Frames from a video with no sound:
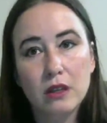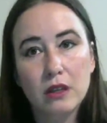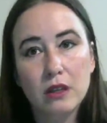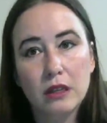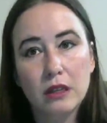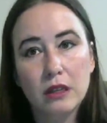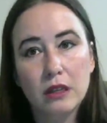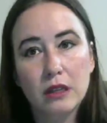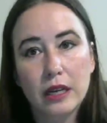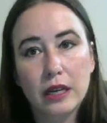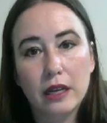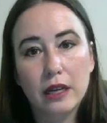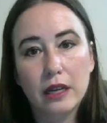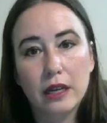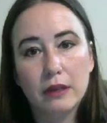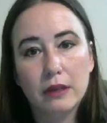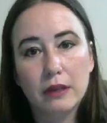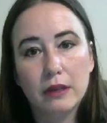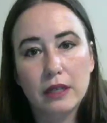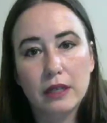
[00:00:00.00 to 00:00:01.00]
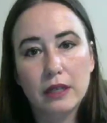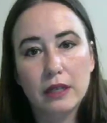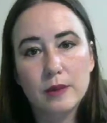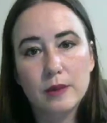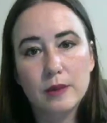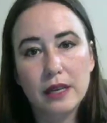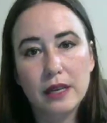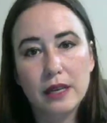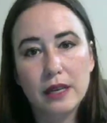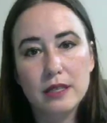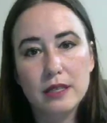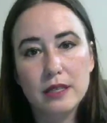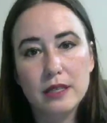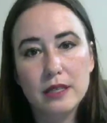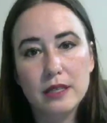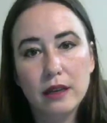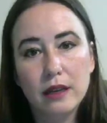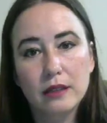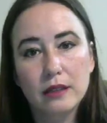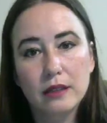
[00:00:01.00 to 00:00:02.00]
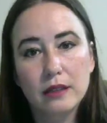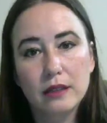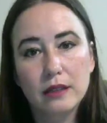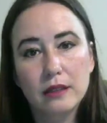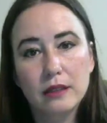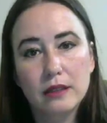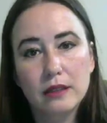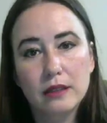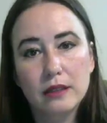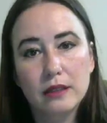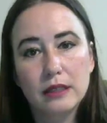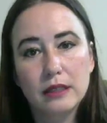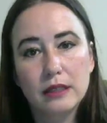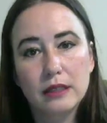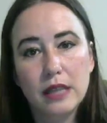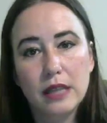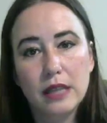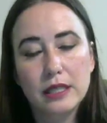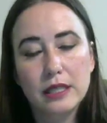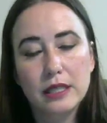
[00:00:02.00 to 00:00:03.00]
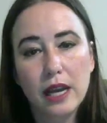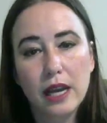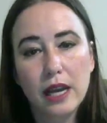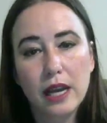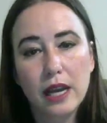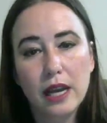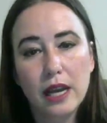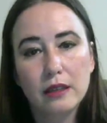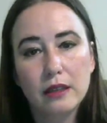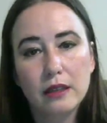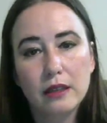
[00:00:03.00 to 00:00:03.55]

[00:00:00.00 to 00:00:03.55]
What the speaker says: like, what else was I going to say? Text chat.